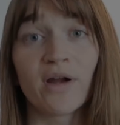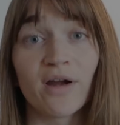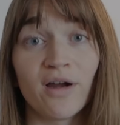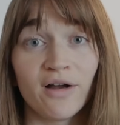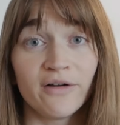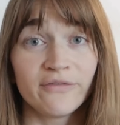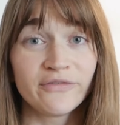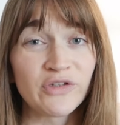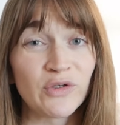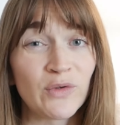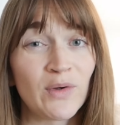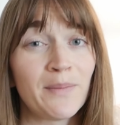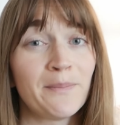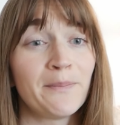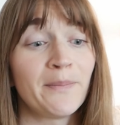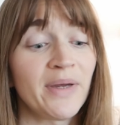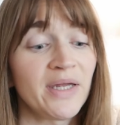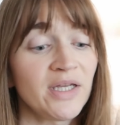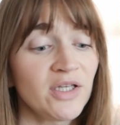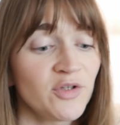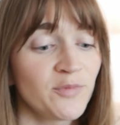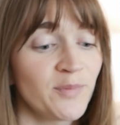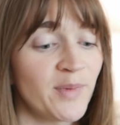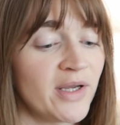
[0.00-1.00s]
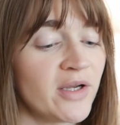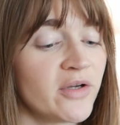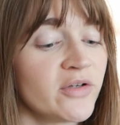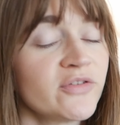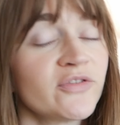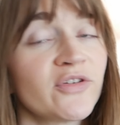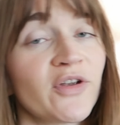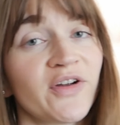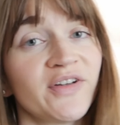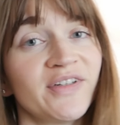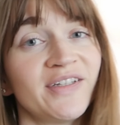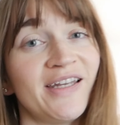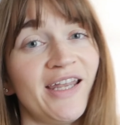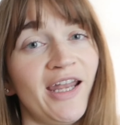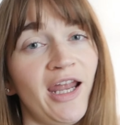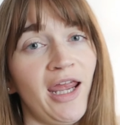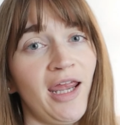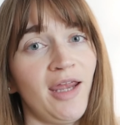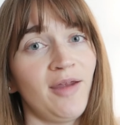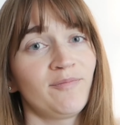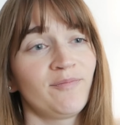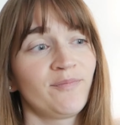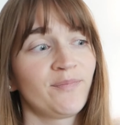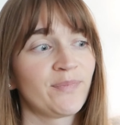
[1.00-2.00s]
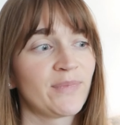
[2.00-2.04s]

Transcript: off to a much better start today.